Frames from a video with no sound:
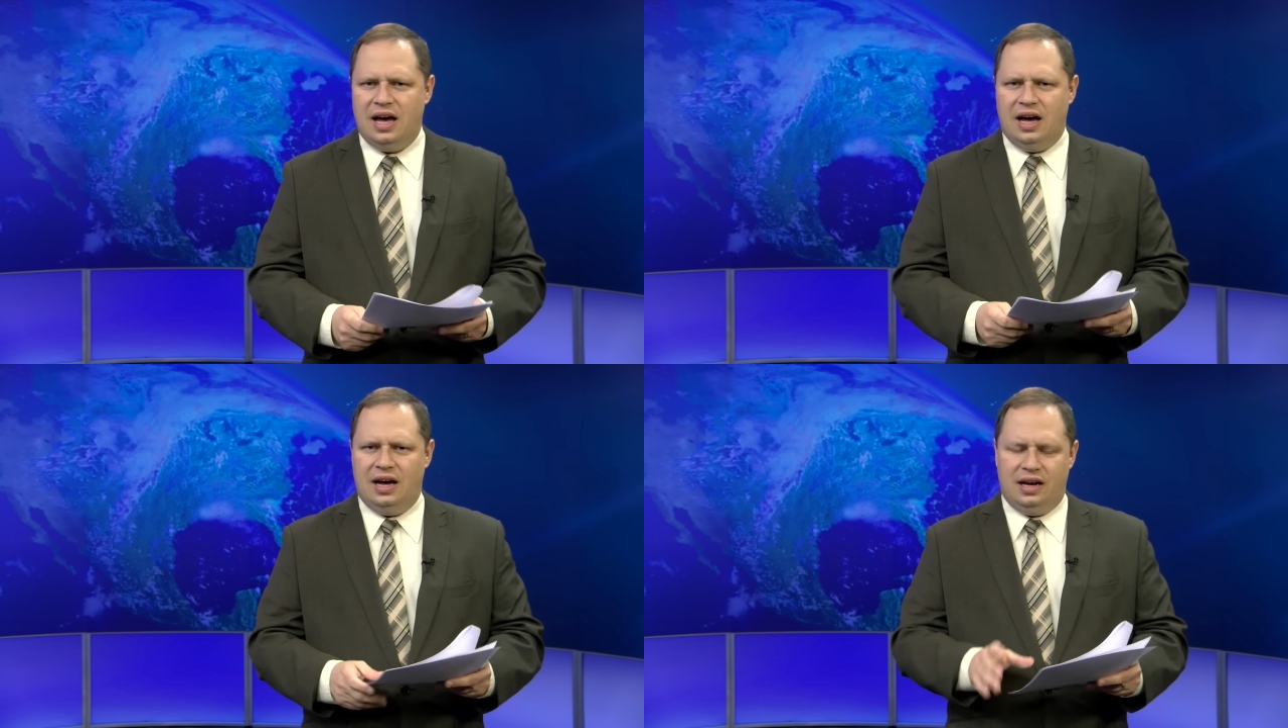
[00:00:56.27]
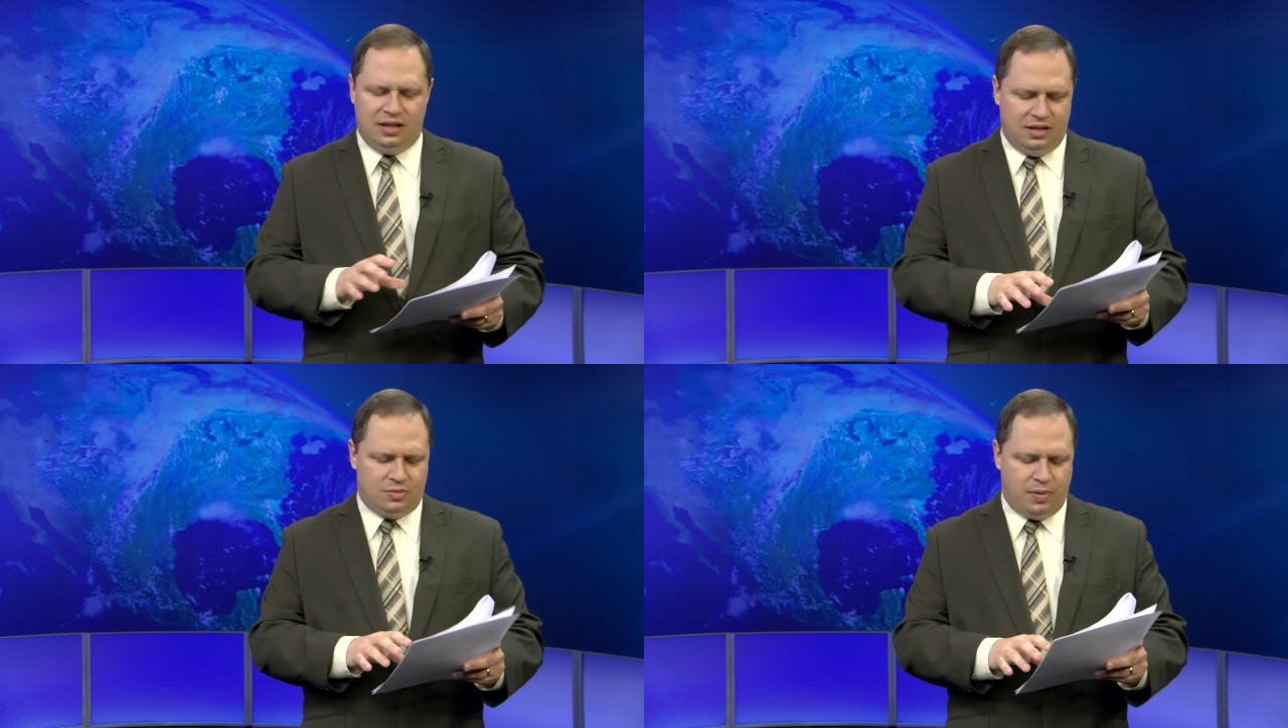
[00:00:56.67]
Uh,
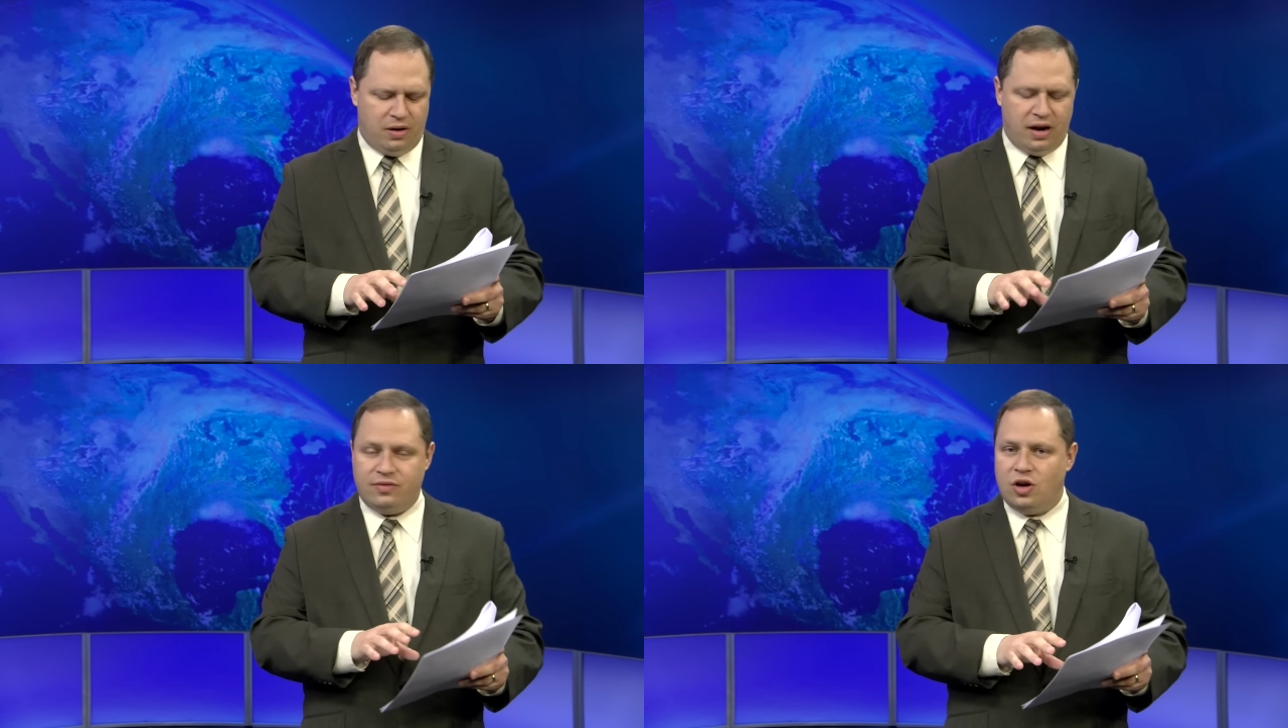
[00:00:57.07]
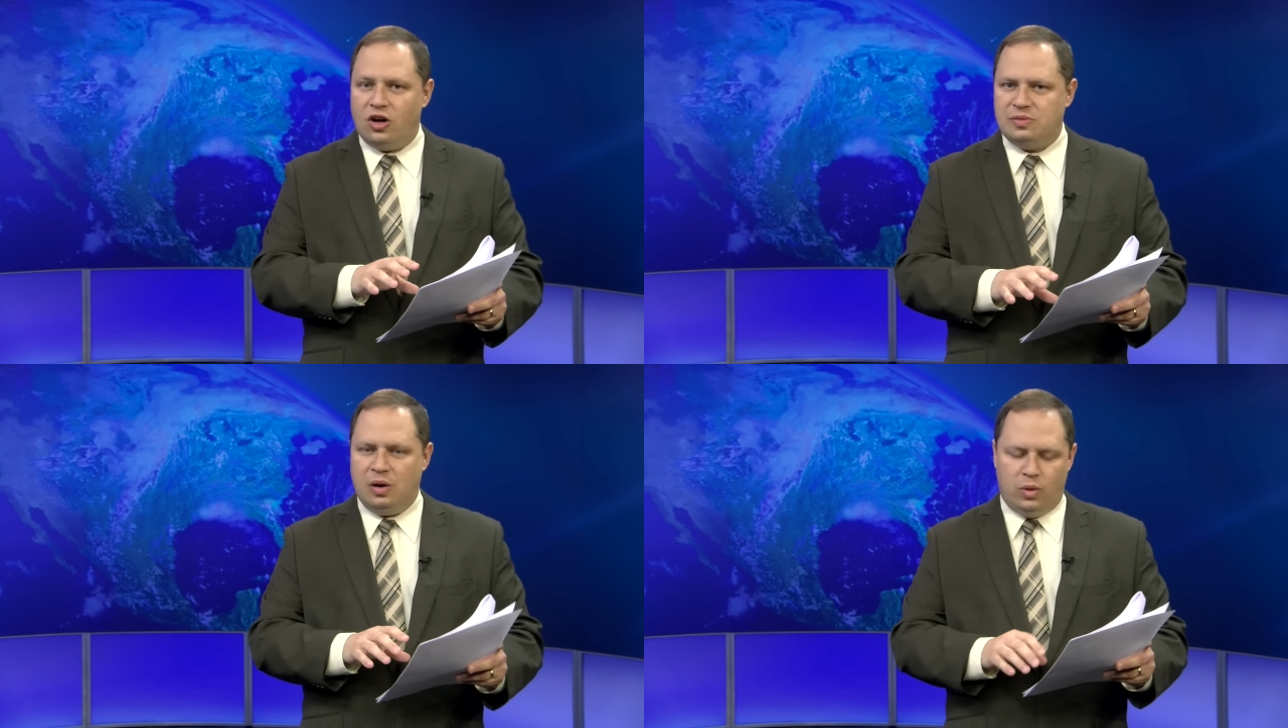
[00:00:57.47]
this paragraph
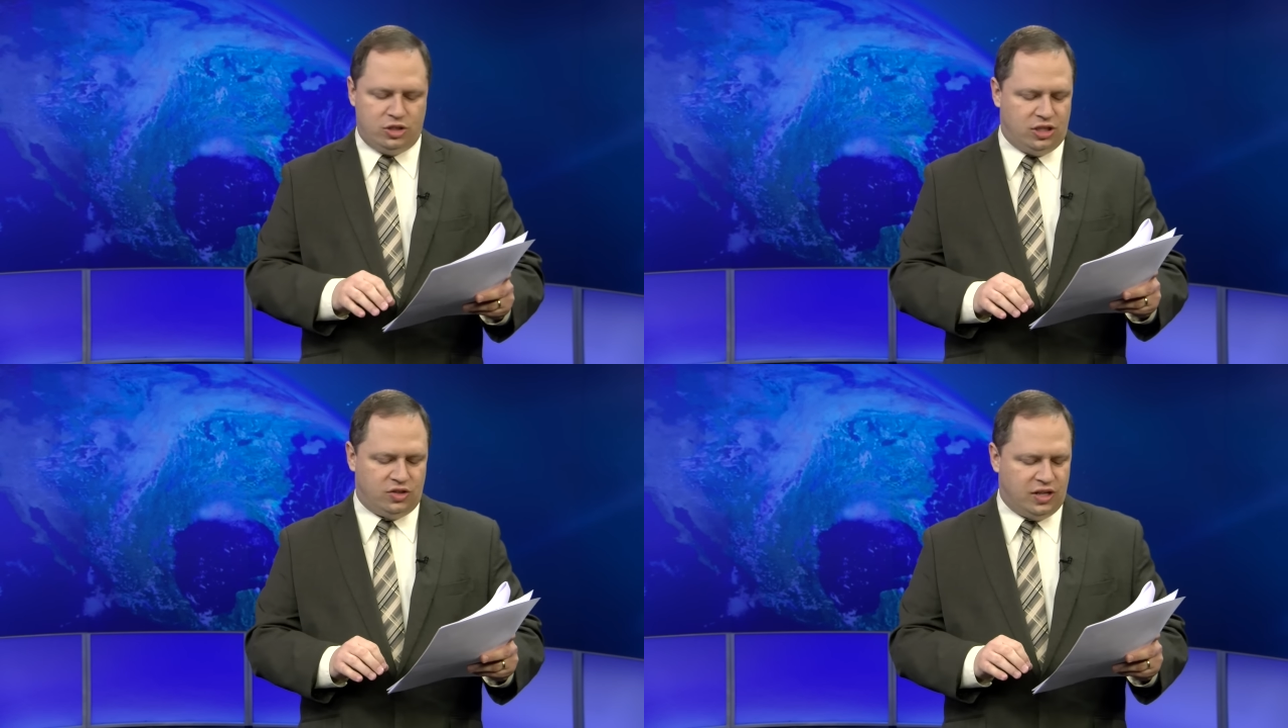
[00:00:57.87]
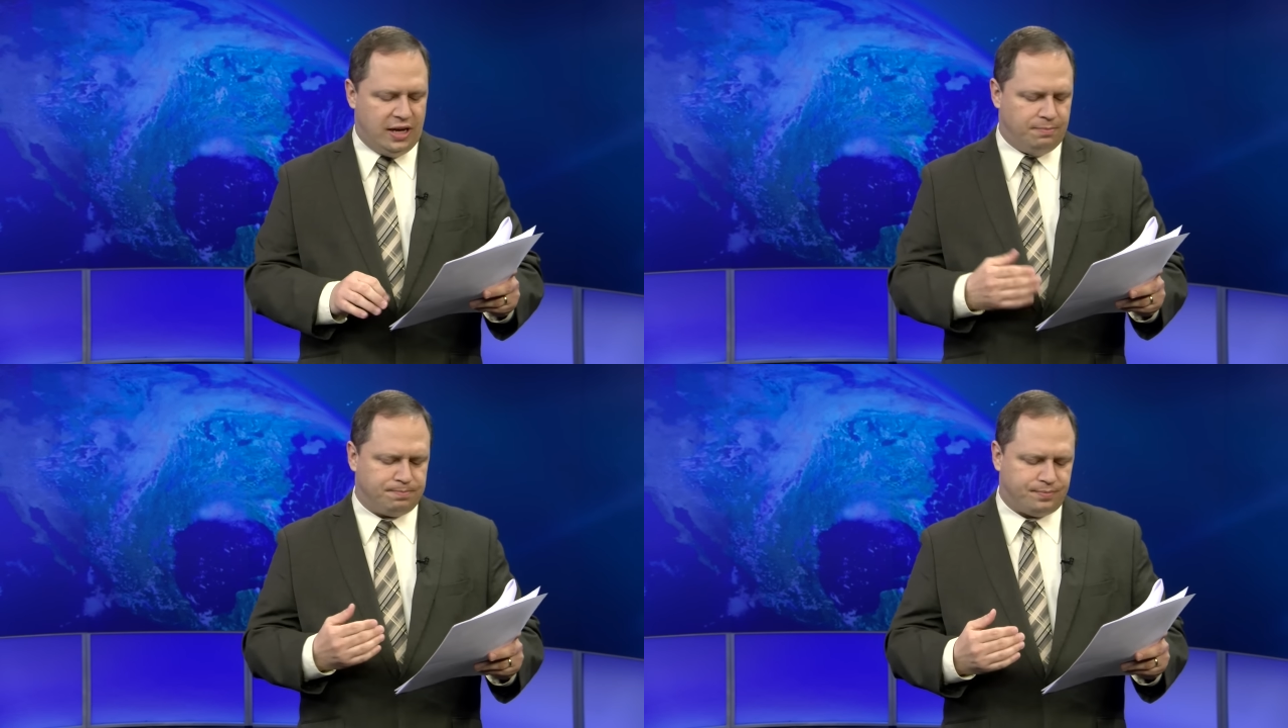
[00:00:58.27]
talks about what she
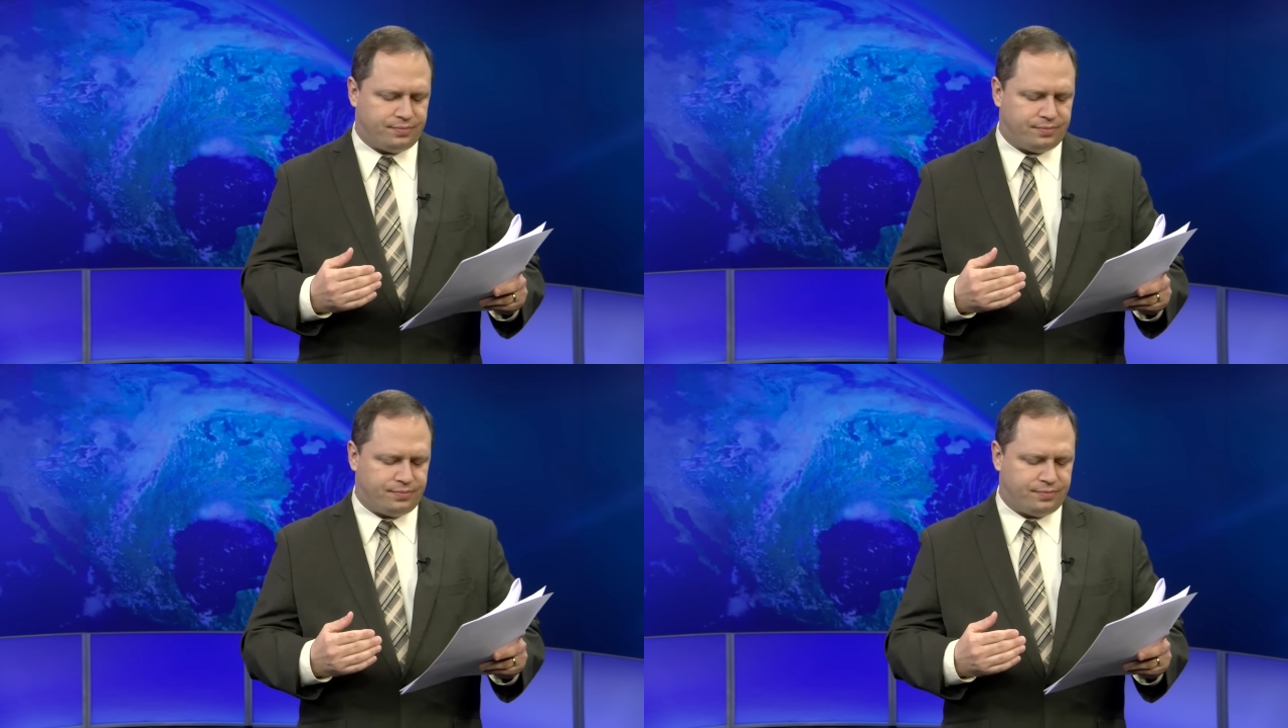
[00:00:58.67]
said.